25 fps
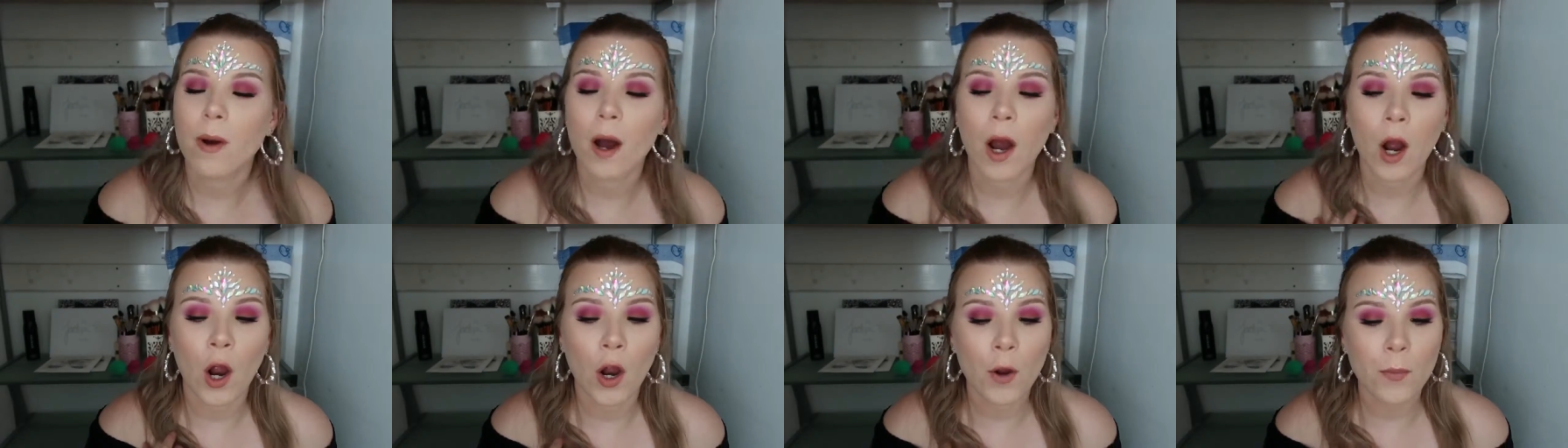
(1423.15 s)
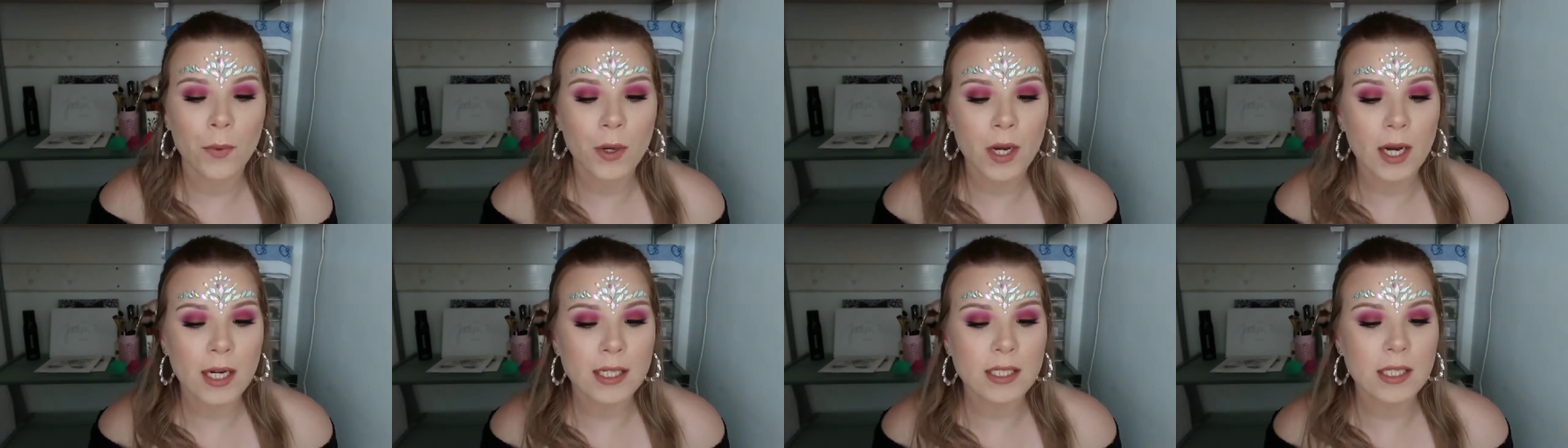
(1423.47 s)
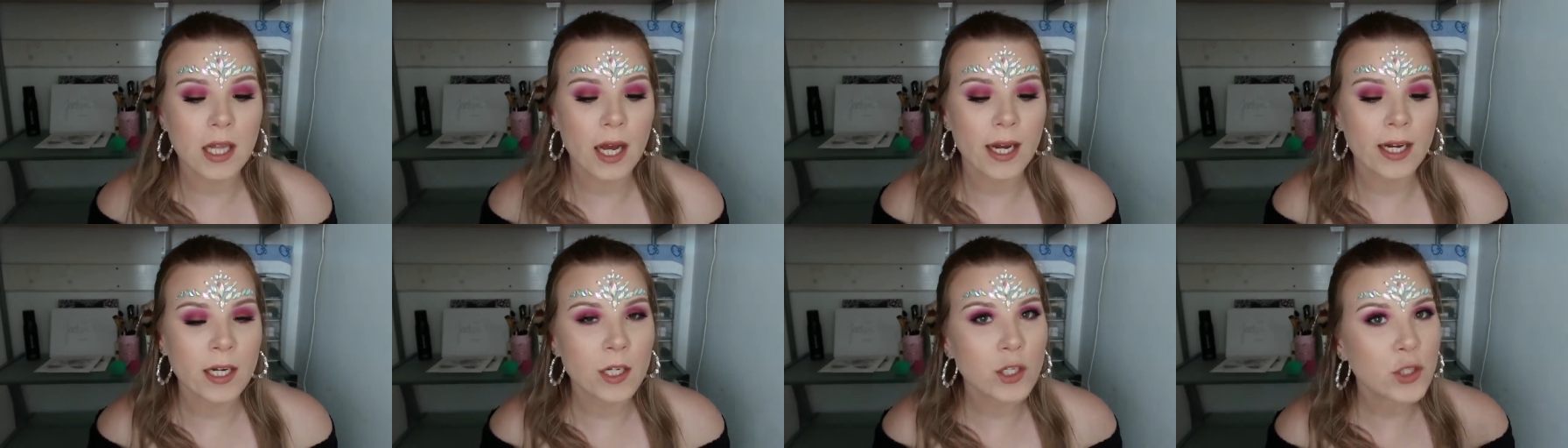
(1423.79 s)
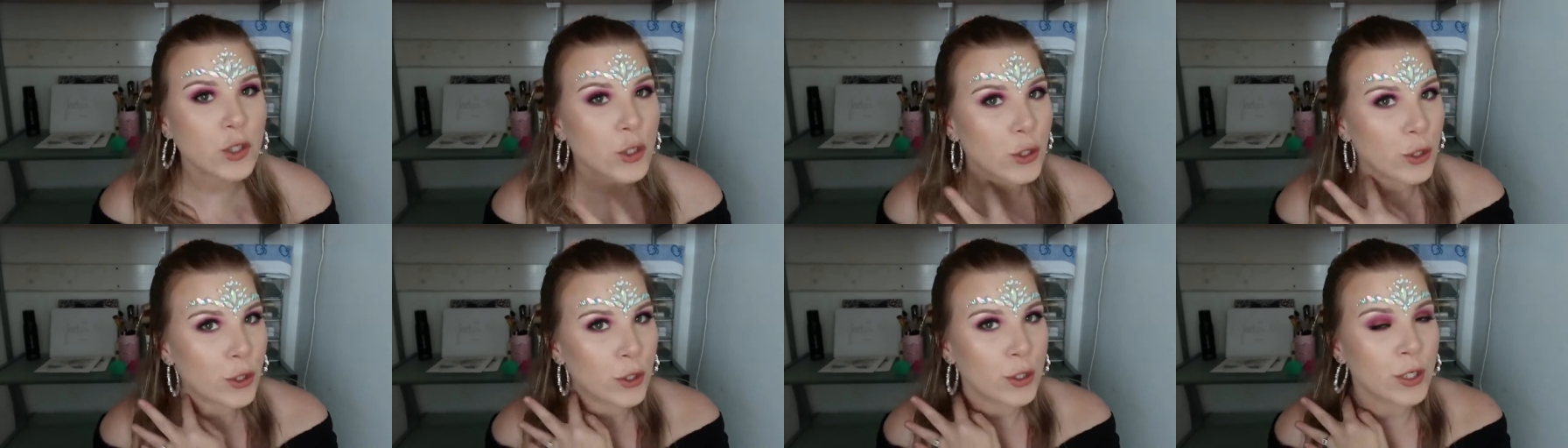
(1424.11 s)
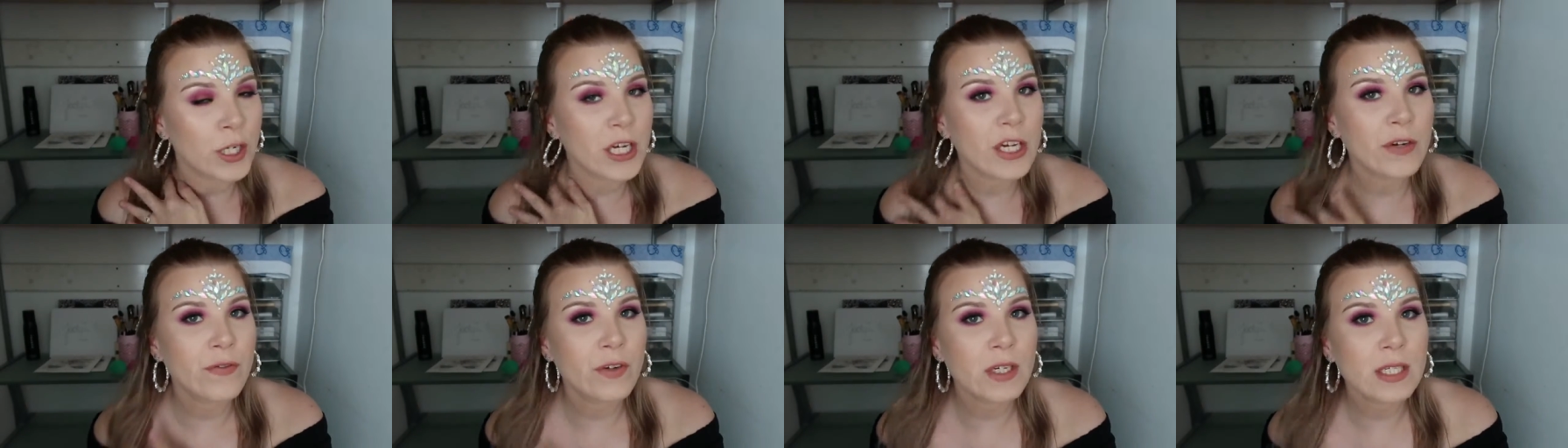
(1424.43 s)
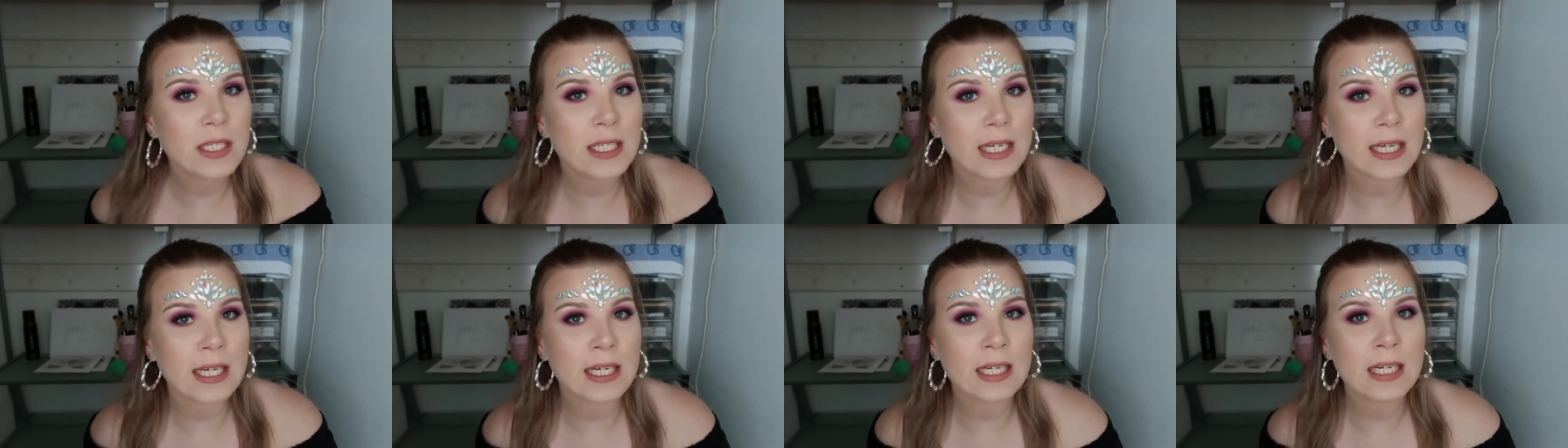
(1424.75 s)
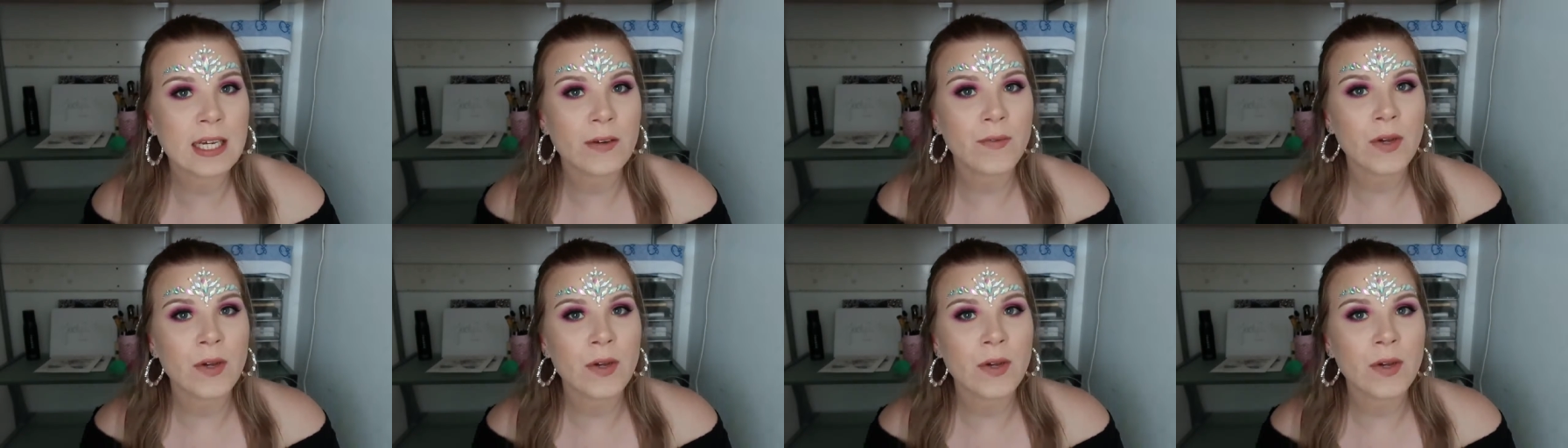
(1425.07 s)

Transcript: I hope you guys like it too. If you did,